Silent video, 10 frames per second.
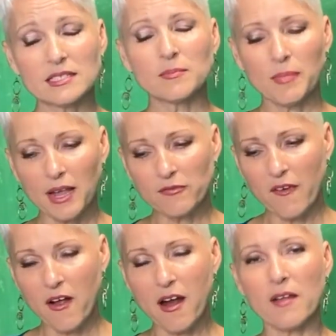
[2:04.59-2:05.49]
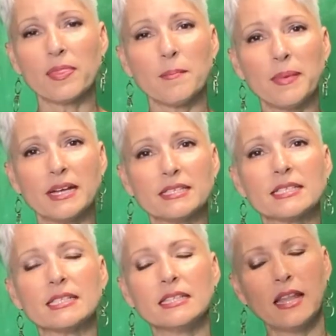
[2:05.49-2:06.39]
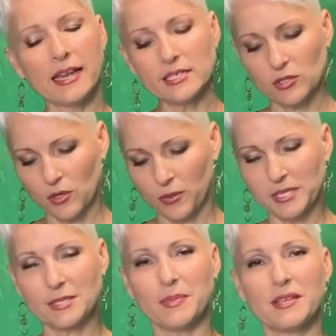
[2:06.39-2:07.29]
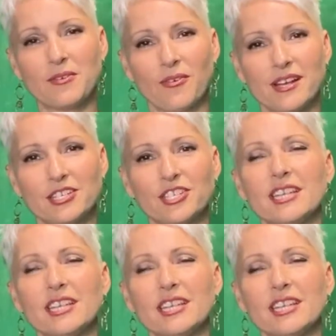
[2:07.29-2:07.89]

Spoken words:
by far the best light, crispy crunch.